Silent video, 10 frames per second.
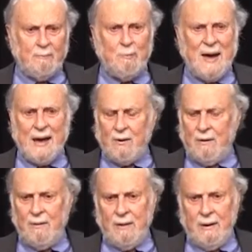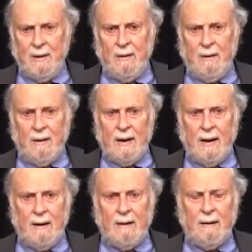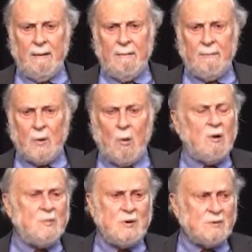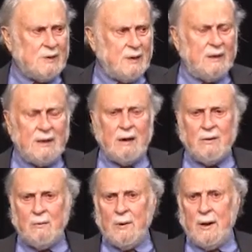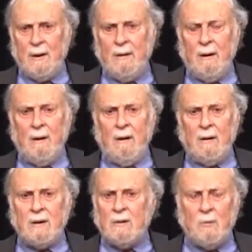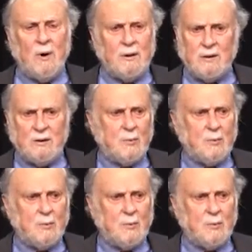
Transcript: battered, um, or abused in any other way, you're aware that the